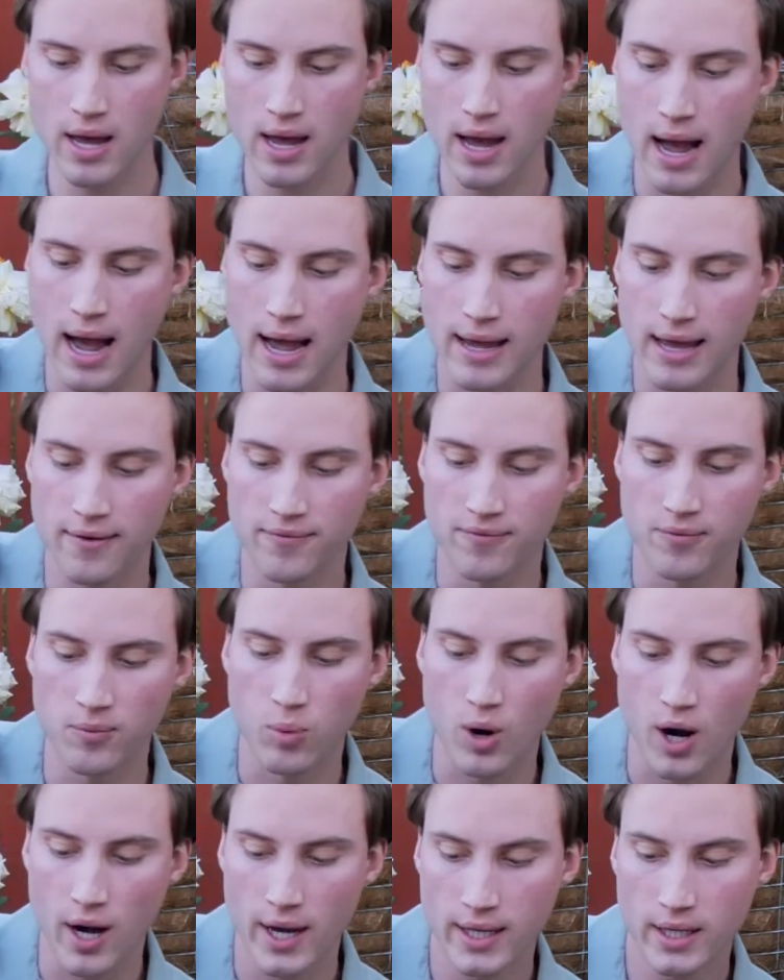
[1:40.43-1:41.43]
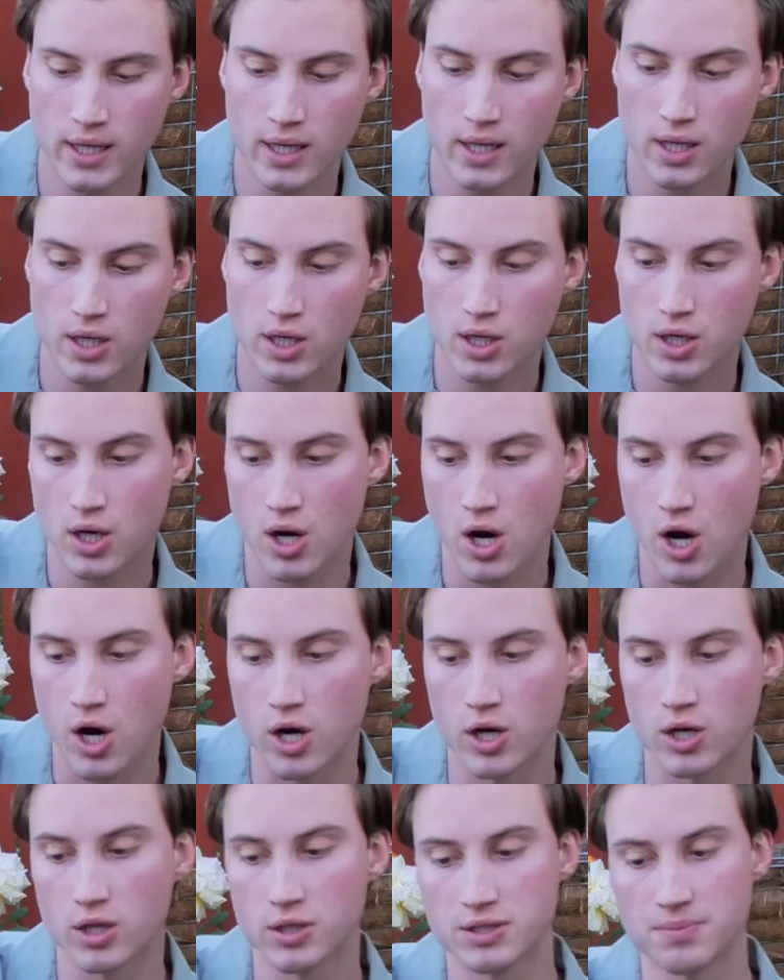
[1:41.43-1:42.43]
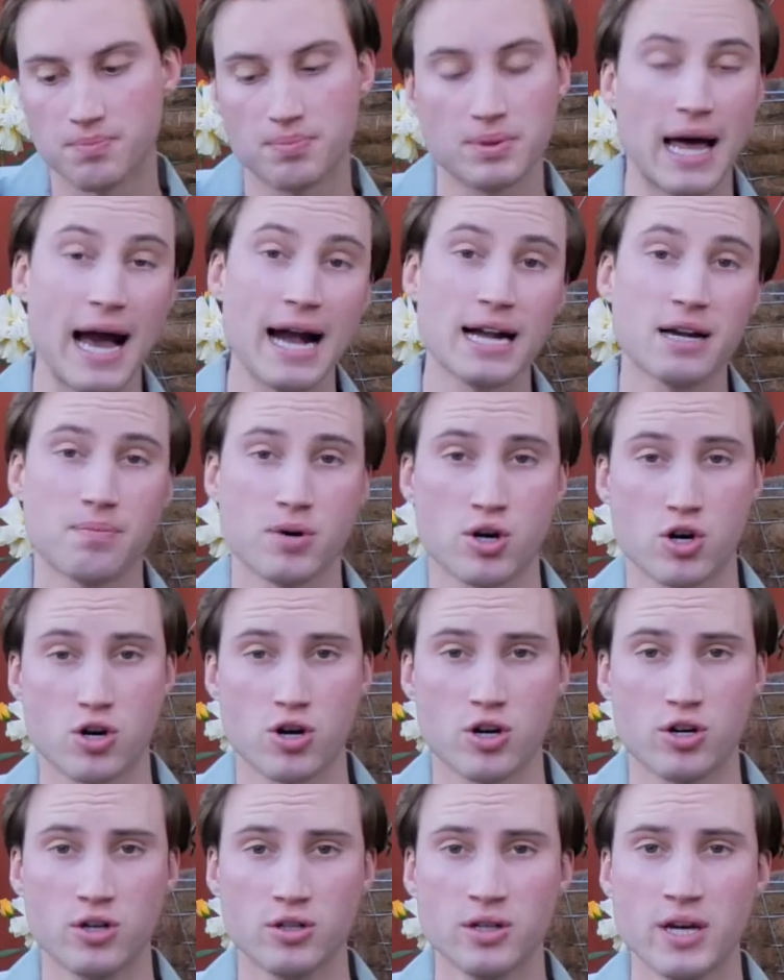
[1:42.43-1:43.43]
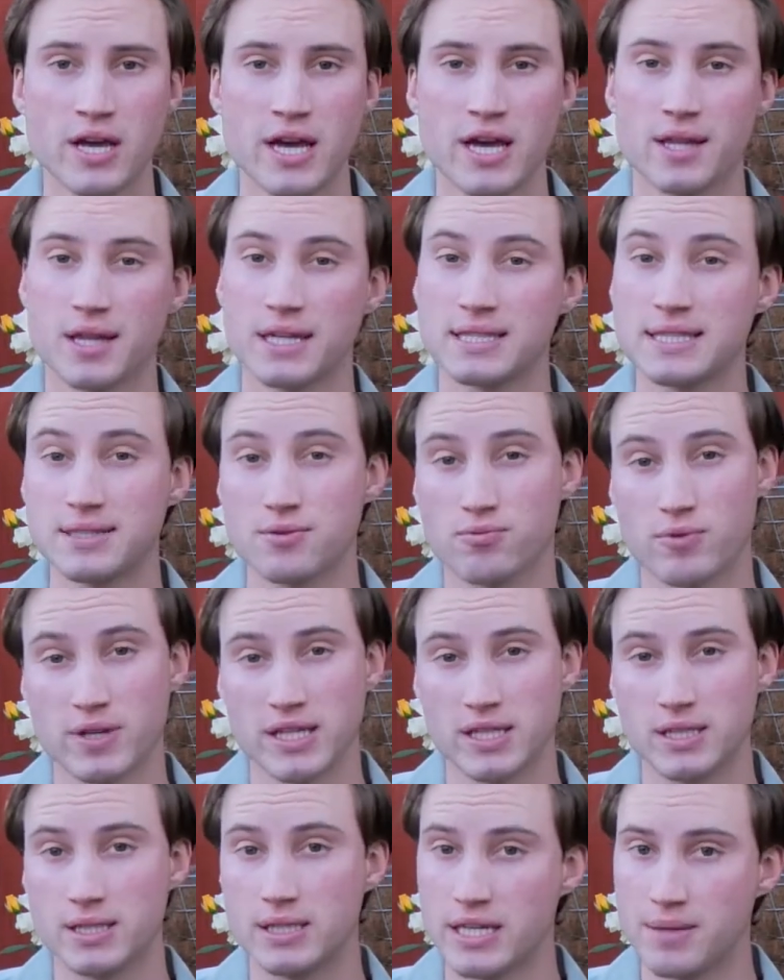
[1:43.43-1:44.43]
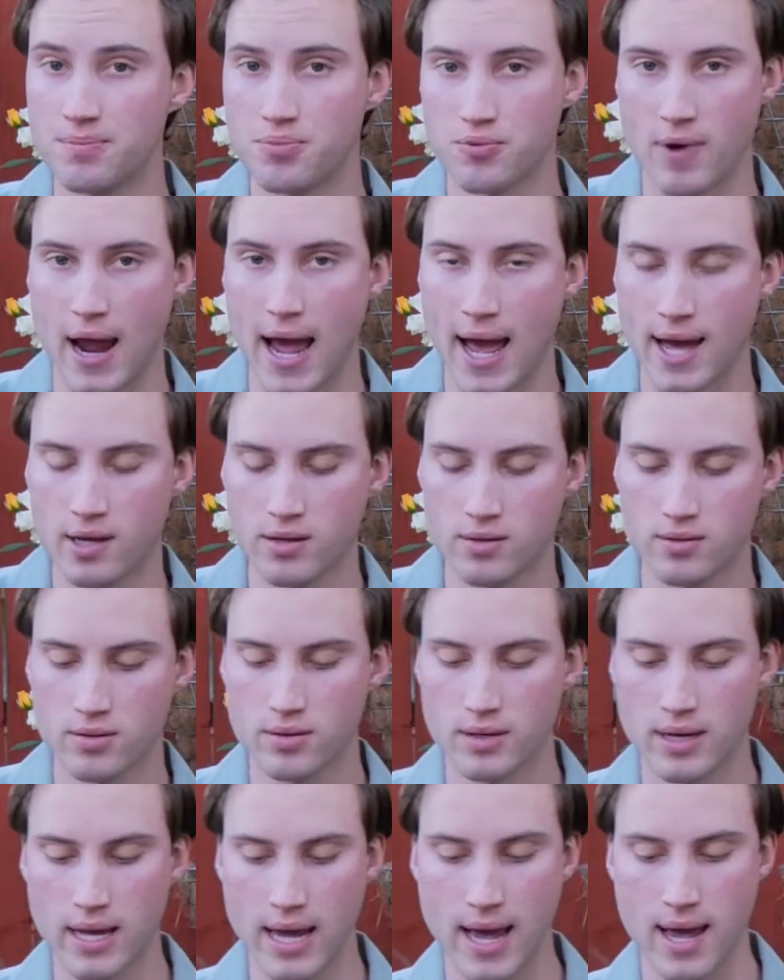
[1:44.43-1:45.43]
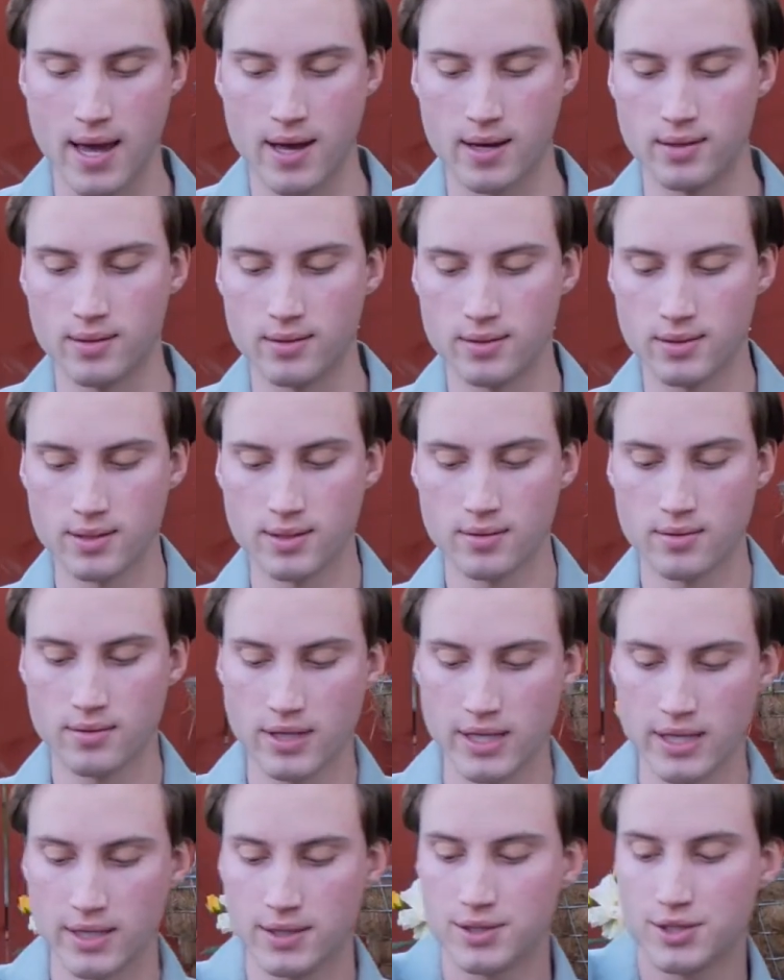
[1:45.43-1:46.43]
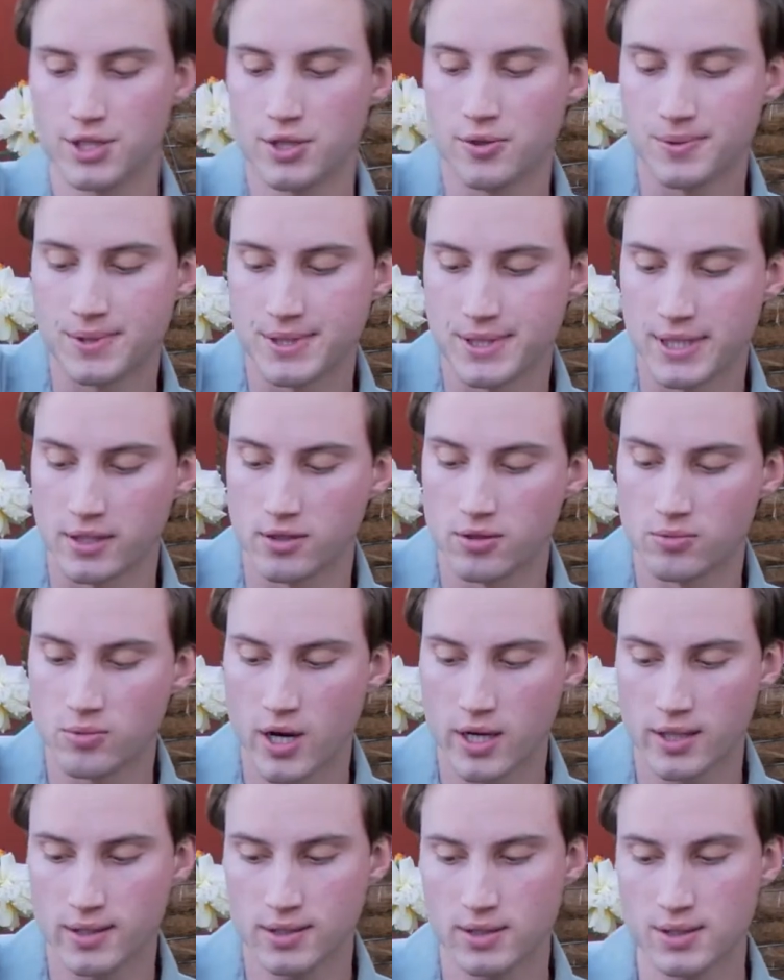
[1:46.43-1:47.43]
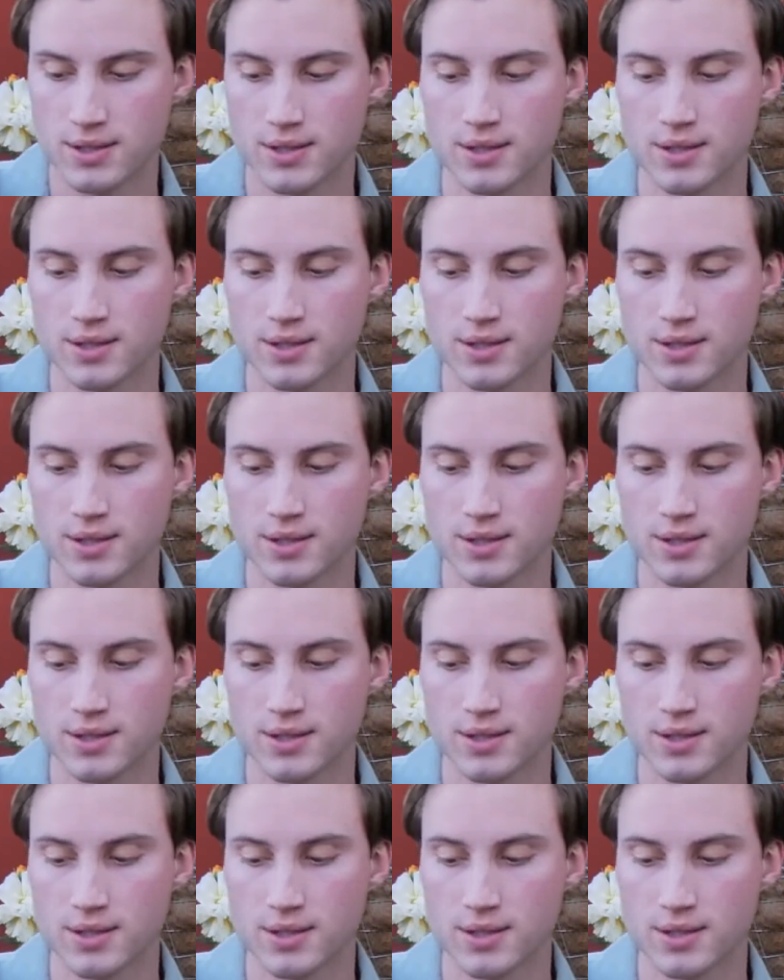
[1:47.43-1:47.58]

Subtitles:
I have one called Black Pearl. This is a really deep red, and these 2 single ones,